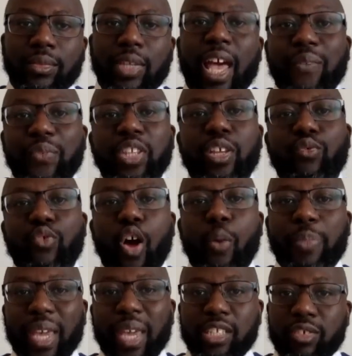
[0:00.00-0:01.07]
Having the wrong
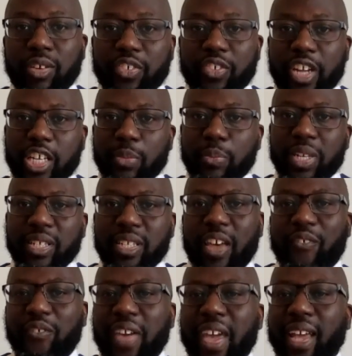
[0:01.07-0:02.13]
picture of judgment
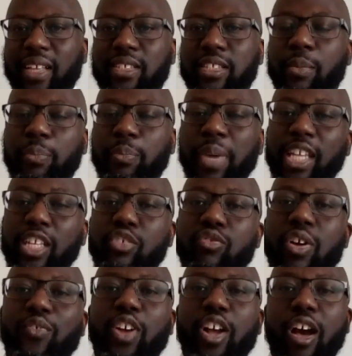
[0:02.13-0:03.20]
affects the picture
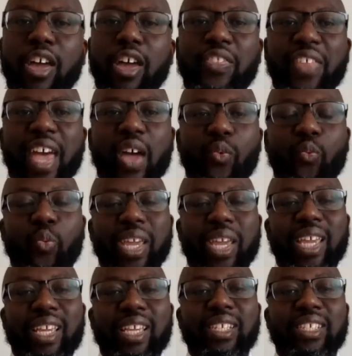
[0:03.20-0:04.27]
of God that
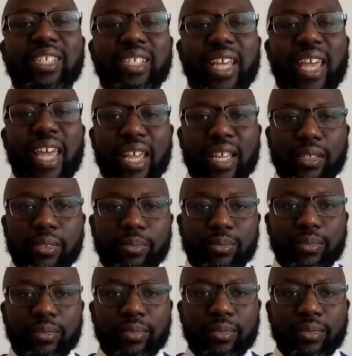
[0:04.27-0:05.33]
we share.
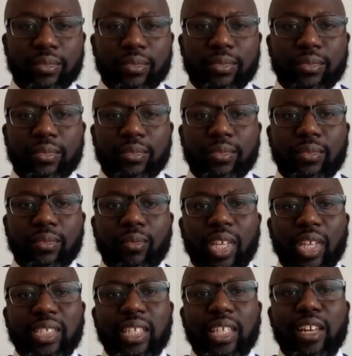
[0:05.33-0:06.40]

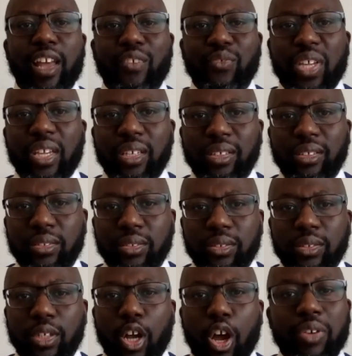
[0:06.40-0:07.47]
Is he loving,
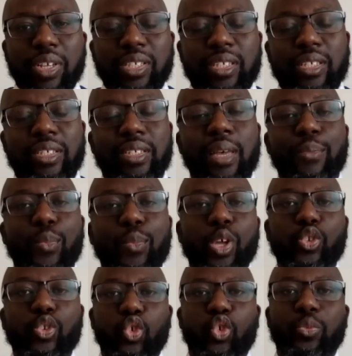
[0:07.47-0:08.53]
or is he
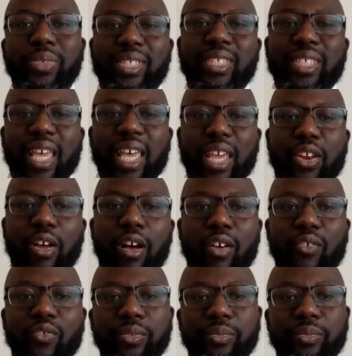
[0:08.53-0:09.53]
someone to be scared of?